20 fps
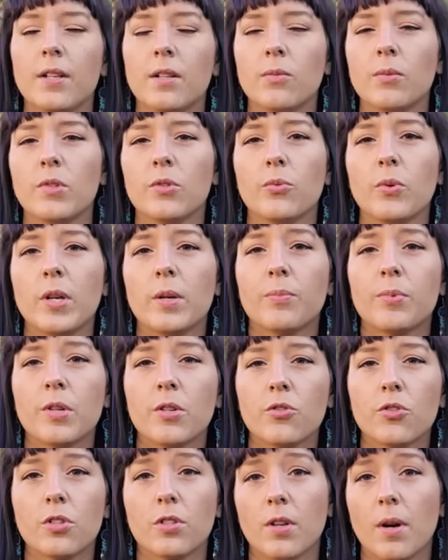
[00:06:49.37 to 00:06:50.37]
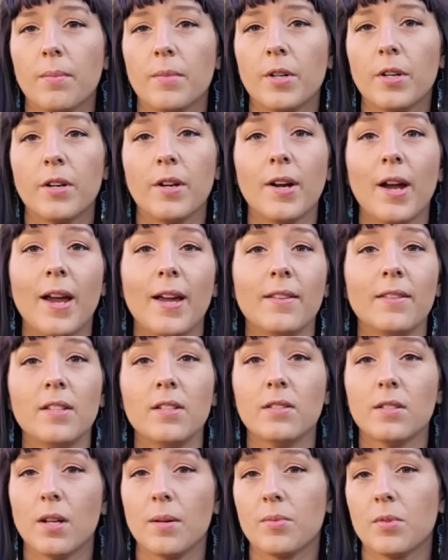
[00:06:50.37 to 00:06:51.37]
Later, once we approach summer and
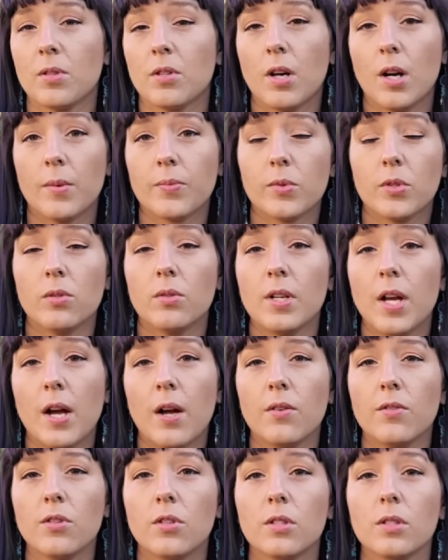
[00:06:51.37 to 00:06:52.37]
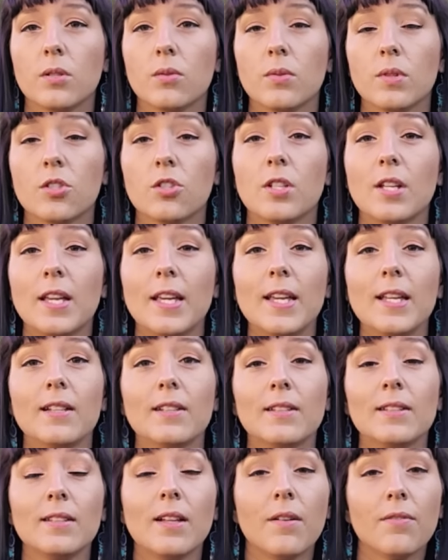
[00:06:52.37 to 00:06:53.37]
these types of crops slow down, you can switch to
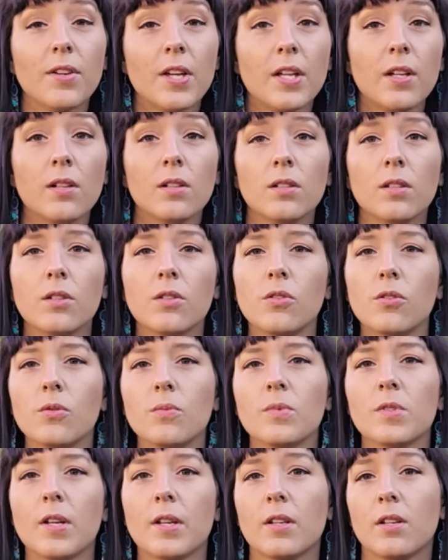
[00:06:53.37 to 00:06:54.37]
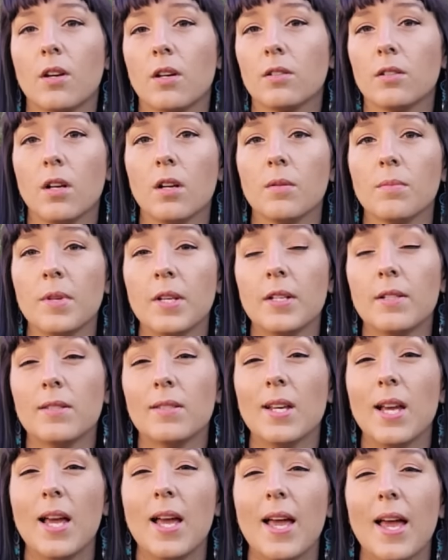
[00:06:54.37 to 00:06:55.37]
heat-loving legumes like yard-long
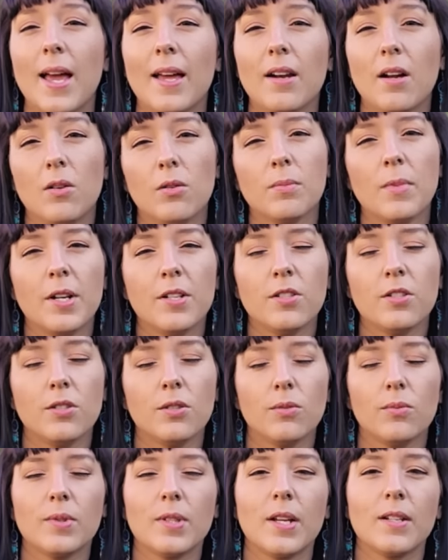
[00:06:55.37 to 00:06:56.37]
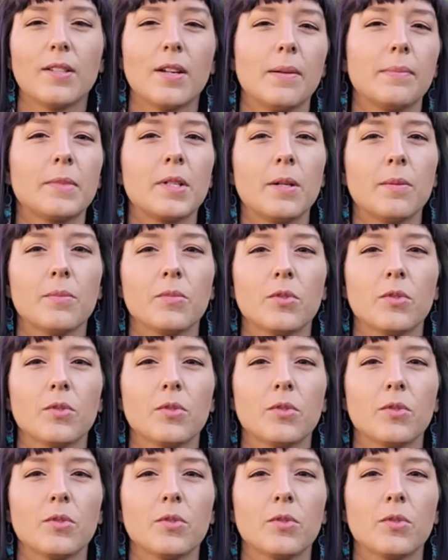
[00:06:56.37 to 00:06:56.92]
beans, and I'll remind you when that time